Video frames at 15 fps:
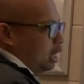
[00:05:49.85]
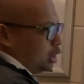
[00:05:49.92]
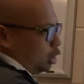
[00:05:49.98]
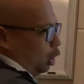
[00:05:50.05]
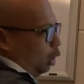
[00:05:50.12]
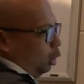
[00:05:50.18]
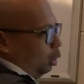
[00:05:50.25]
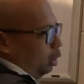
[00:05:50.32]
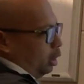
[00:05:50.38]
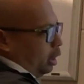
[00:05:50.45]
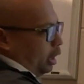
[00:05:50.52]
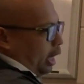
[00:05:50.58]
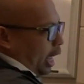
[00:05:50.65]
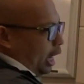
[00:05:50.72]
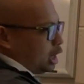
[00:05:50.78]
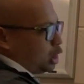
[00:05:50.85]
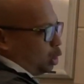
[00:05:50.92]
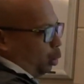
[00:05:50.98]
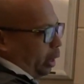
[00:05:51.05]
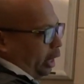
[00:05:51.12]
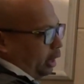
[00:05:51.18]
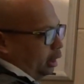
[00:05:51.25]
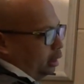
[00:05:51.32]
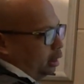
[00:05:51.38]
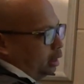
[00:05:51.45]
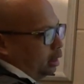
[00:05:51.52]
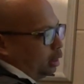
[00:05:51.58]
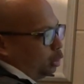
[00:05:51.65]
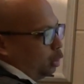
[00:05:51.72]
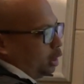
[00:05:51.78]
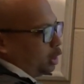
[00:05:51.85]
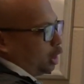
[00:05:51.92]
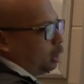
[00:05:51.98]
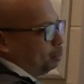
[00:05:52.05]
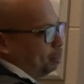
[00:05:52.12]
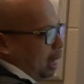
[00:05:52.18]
So x squared to the third